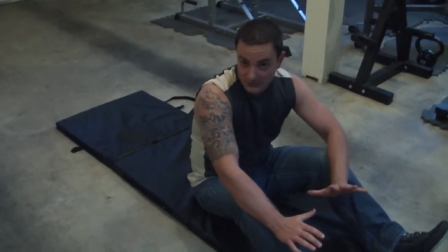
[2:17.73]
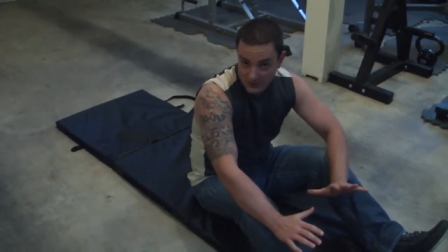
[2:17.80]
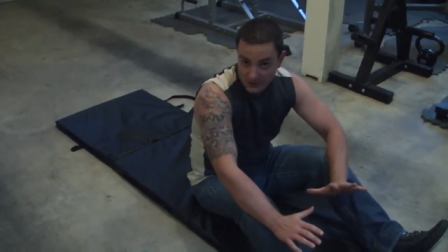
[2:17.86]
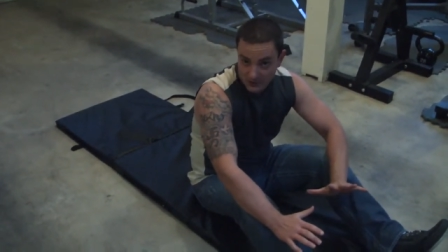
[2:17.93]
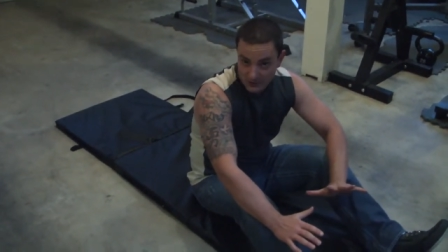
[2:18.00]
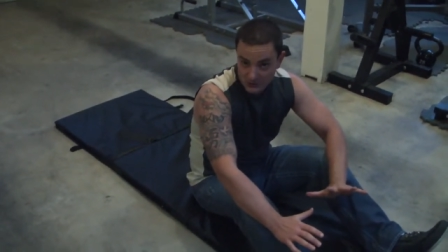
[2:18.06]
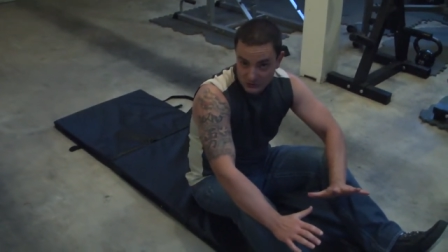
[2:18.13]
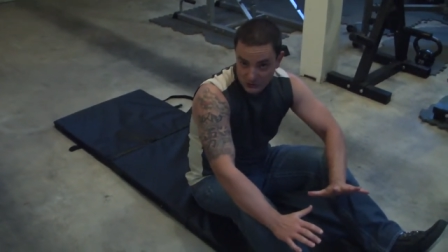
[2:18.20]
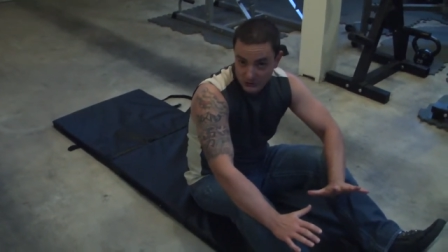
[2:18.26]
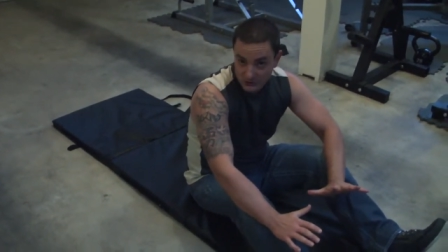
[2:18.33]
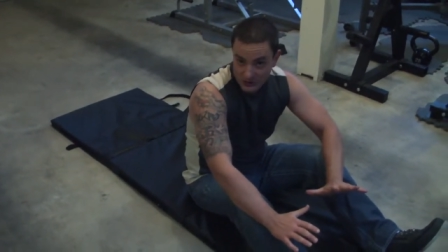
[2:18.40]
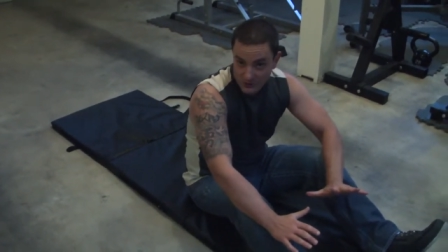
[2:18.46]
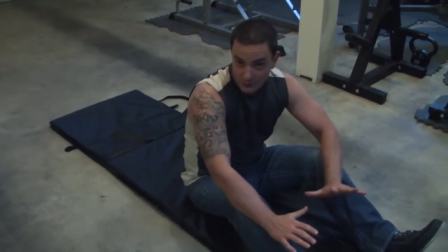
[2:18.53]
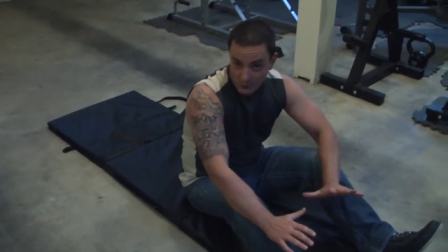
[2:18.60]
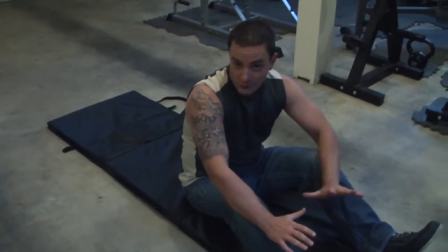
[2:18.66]
but I'll show
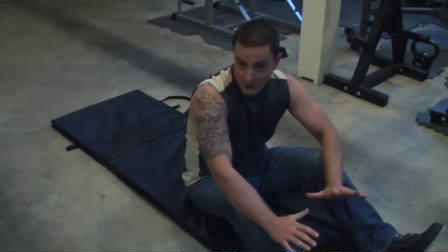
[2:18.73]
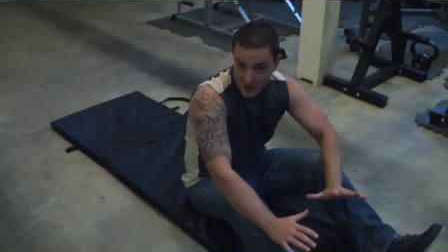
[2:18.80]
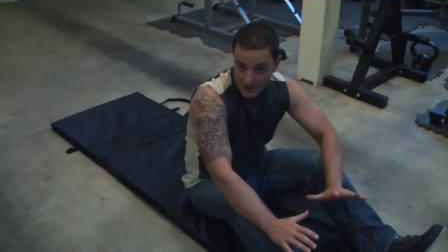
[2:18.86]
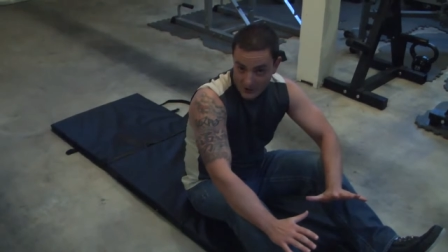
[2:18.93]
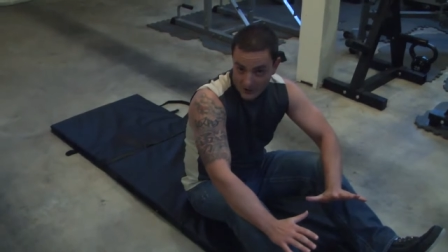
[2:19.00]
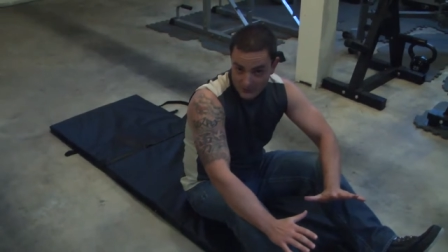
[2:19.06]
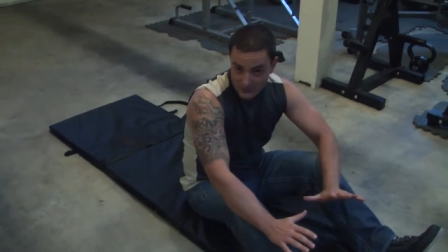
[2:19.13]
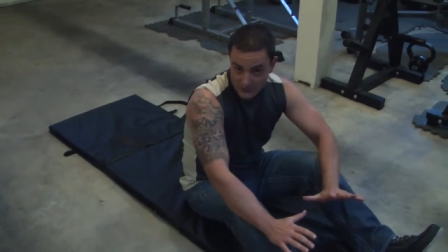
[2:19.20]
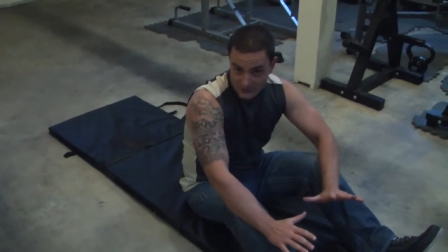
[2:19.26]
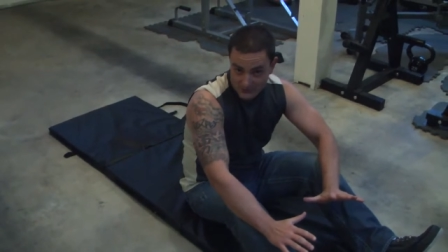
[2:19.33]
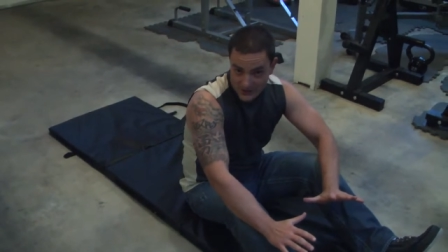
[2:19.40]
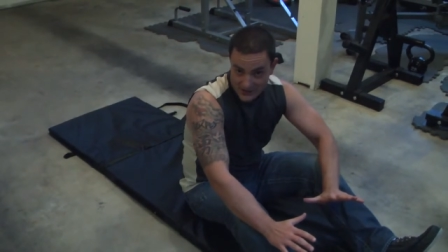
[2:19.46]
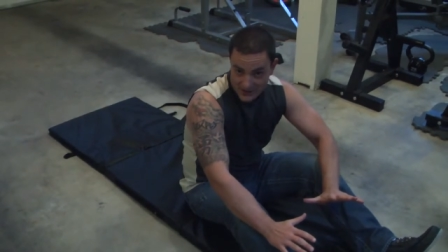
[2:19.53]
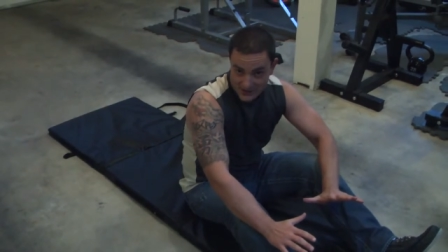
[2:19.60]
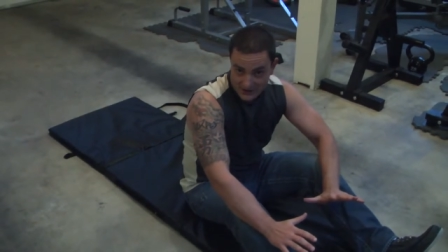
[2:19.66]
you kind of where my arm is
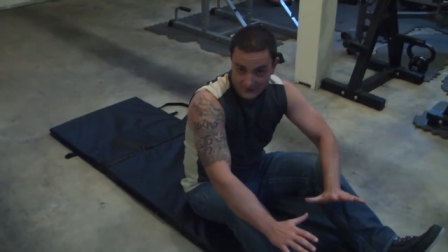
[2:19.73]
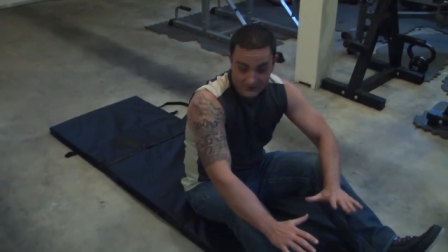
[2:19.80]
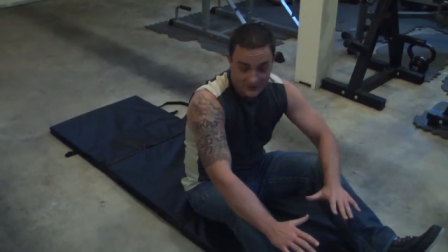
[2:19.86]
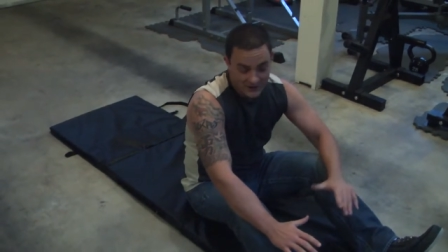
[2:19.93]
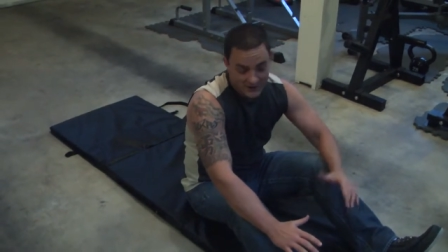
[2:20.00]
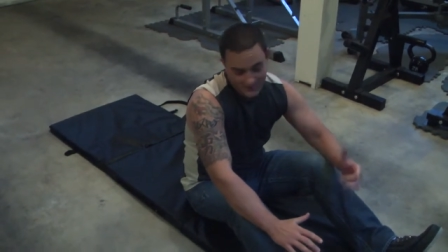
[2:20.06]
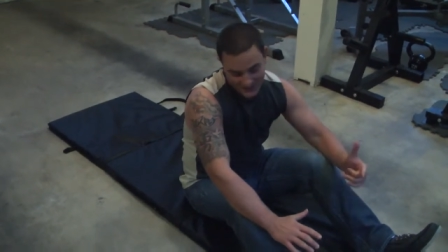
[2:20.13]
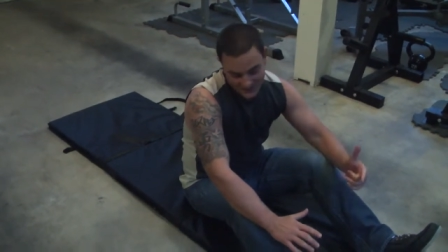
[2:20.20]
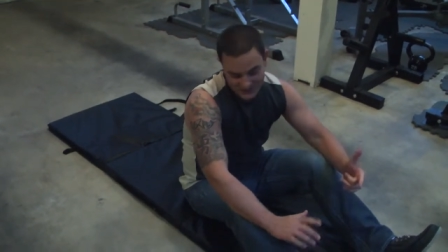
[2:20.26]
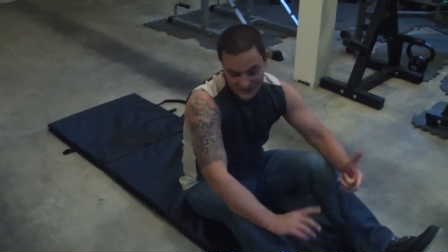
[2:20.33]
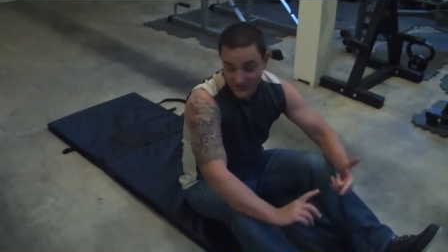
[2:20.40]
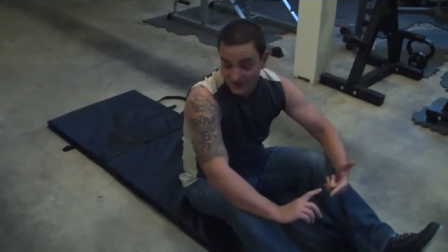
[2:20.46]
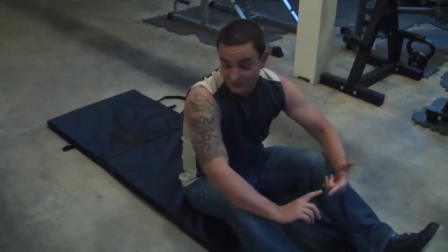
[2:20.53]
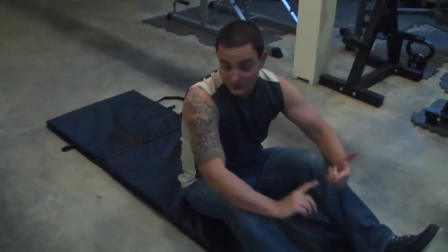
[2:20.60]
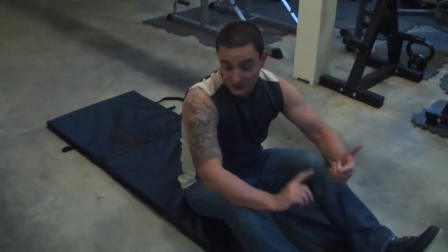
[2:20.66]
right now. I'm
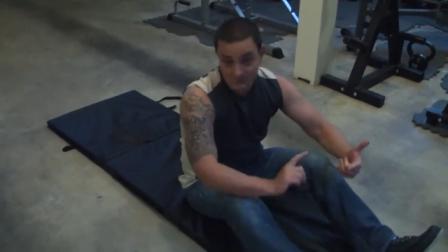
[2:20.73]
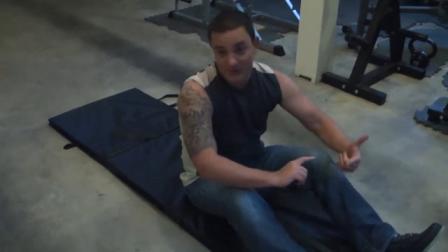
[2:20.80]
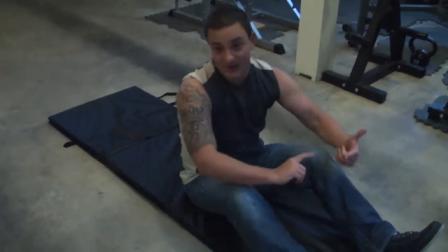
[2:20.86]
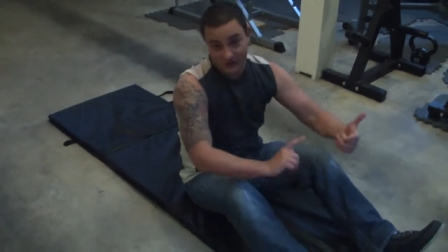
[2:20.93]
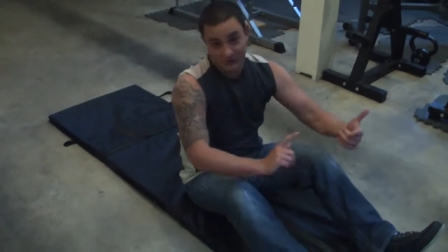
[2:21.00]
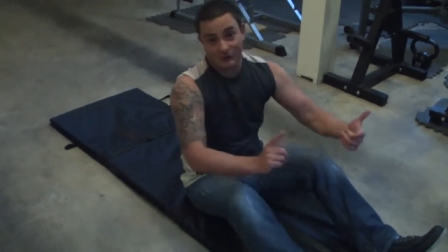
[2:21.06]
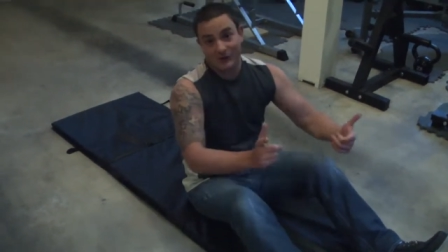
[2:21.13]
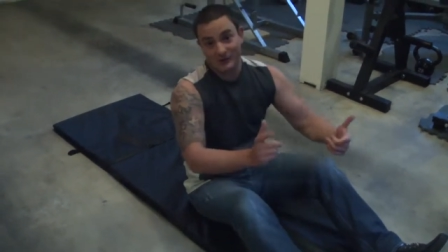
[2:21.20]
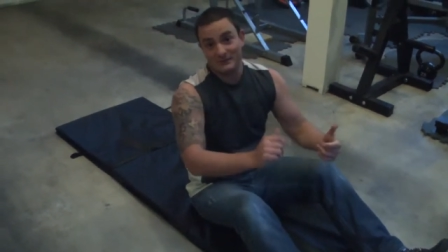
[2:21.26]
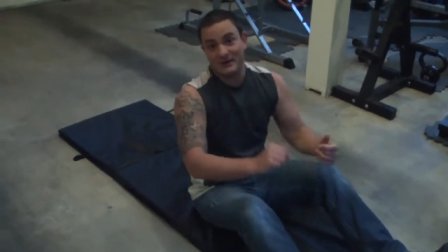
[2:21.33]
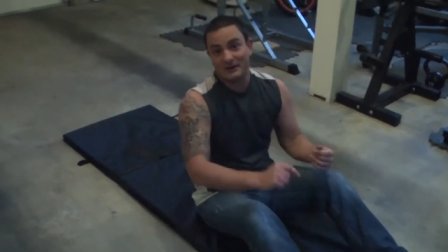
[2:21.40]
actually going to have to use my other arm